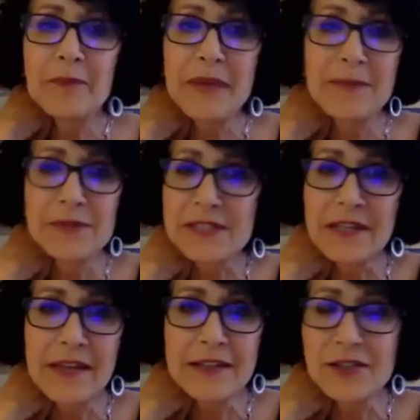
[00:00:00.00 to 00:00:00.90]
People
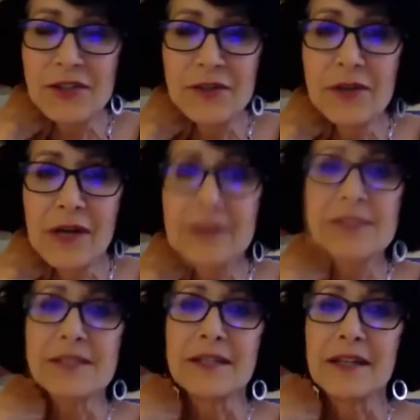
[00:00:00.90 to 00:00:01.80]
say that to you
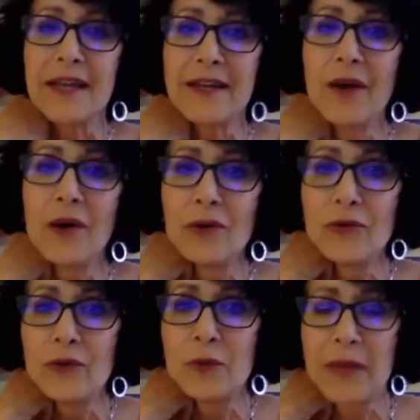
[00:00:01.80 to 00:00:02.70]
constantly, and
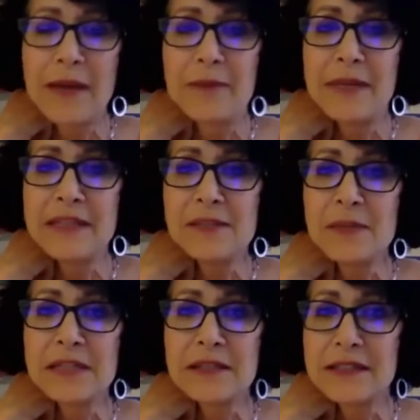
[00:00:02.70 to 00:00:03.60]
whole food plant-based
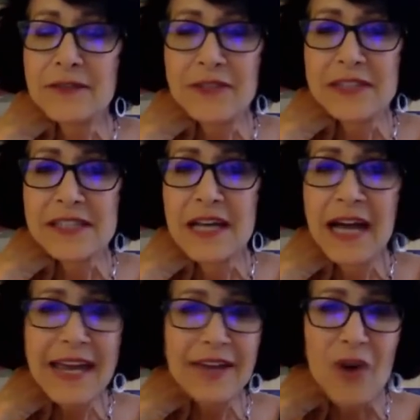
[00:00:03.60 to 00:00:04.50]
makes a difference.
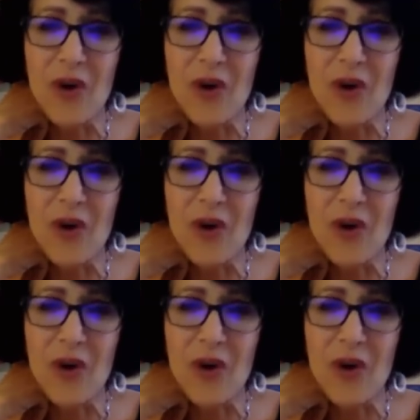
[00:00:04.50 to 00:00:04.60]
I had